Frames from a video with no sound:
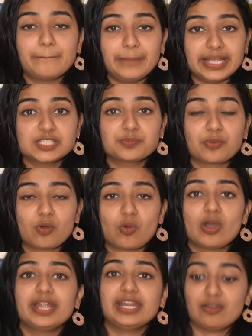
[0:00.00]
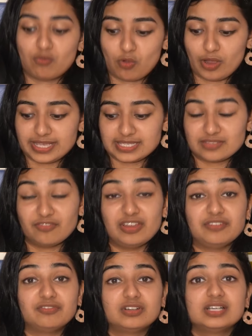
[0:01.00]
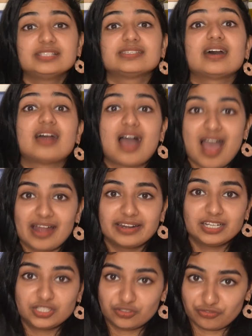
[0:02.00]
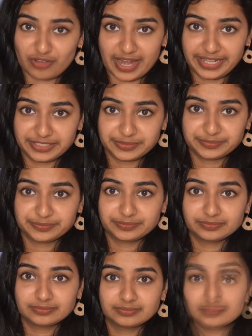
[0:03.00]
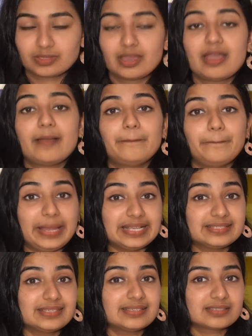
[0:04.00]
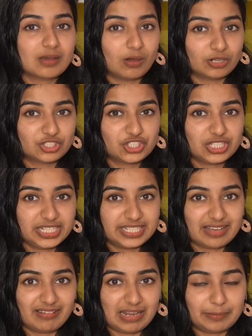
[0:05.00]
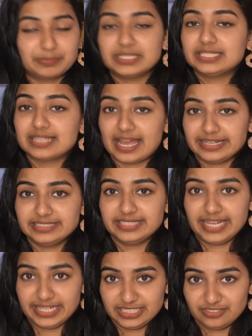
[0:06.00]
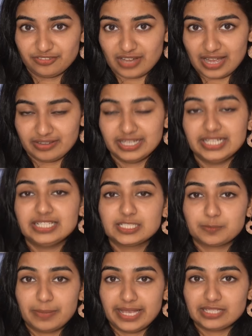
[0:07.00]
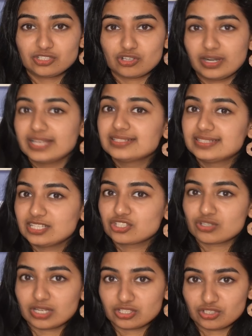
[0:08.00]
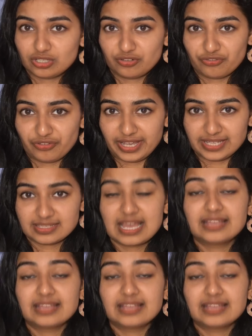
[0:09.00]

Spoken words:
PECS provide a voice when words are harder to find. PECS is originally developed in 1985. It is based on a 6-structured phase